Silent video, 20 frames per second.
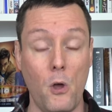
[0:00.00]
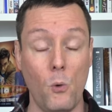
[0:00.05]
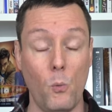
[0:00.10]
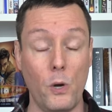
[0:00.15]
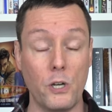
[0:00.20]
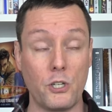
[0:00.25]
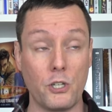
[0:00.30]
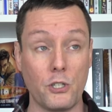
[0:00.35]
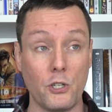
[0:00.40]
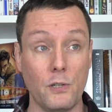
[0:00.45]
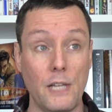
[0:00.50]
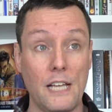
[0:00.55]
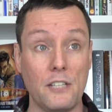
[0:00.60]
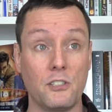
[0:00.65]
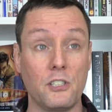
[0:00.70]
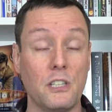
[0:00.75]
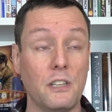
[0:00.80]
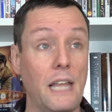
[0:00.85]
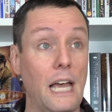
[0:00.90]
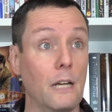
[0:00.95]
which is a
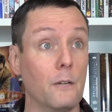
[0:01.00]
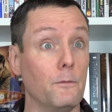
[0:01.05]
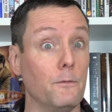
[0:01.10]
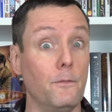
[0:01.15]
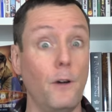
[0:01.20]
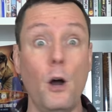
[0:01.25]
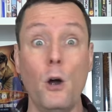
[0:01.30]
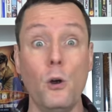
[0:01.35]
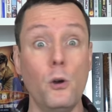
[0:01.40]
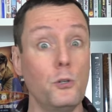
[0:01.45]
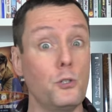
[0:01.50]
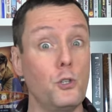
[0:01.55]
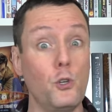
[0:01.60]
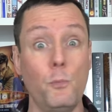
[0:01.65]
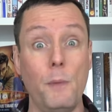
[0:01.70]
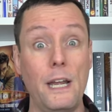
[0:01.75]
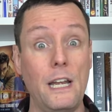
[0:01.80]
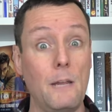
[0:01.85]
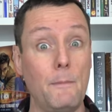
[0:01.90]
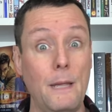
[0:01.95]
lesson that far too
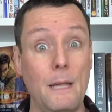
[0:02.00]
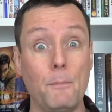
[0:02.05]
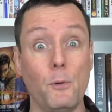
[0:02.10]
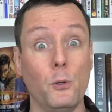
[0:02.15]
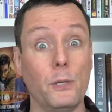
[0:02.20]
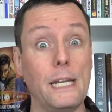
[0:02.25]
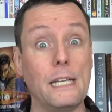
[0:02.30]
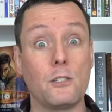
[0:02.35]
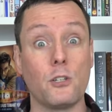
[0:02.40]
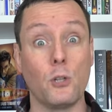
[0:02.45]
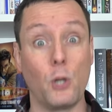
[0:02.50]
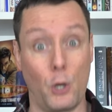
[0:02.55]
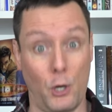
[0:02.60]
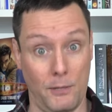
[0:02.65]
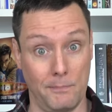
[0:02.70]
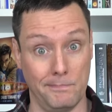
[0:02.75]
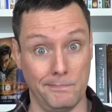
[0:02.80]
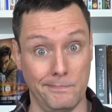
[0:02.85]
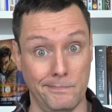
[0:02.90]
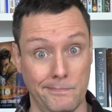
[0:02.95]
many people need to learn.